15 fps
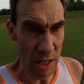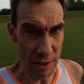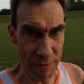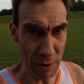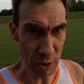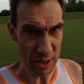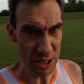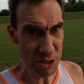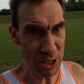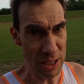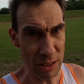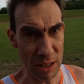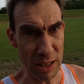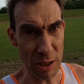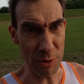I felt
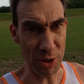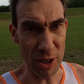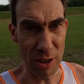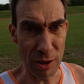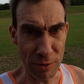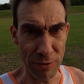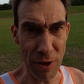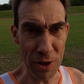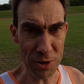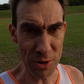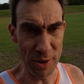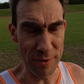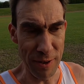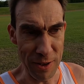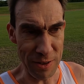initially like I was going a lot faster
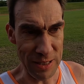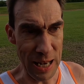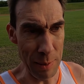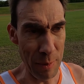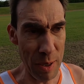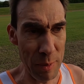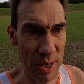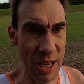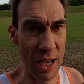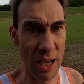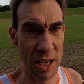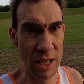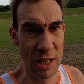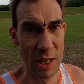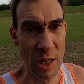on the first lap, maybe
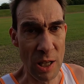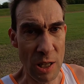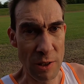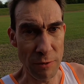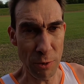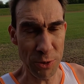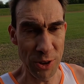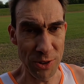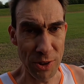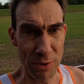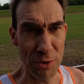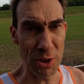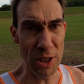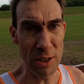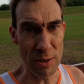full sense
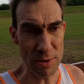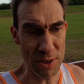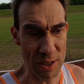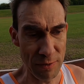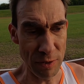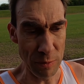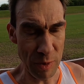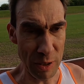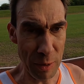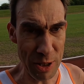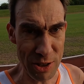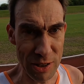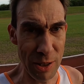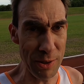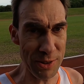of security from the
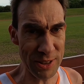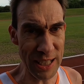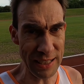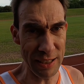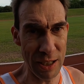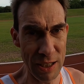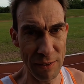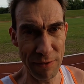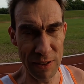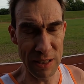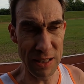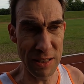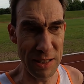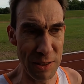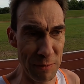much lower stack height,
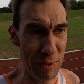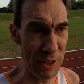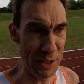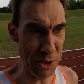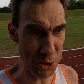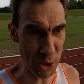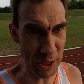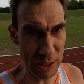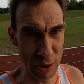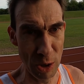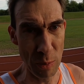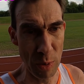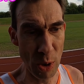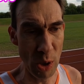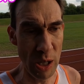feeling that you're feeling the track a
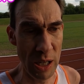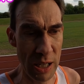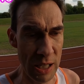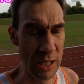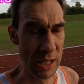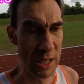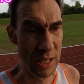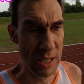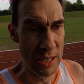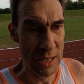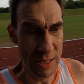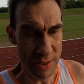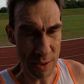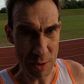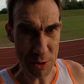lot more.
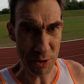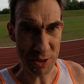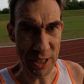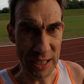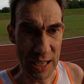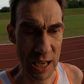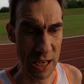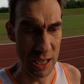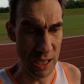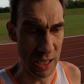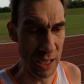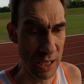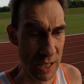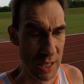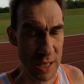So interesting.
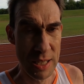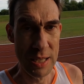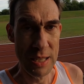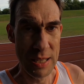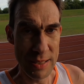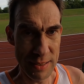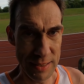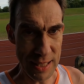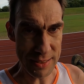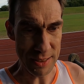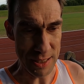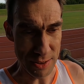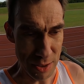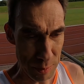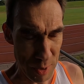So in that
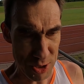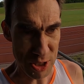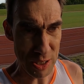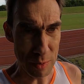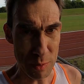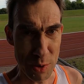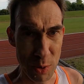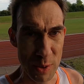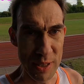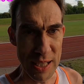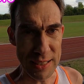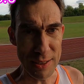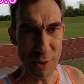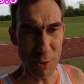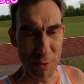sense, not much in it between the
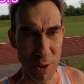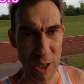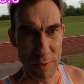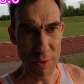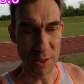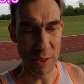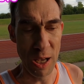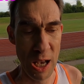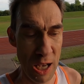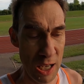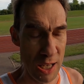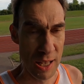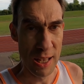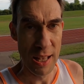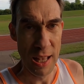Adios 5 and the
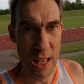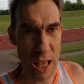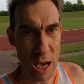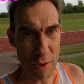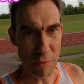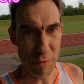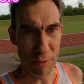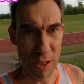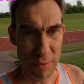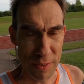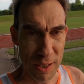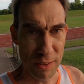Alphafly. If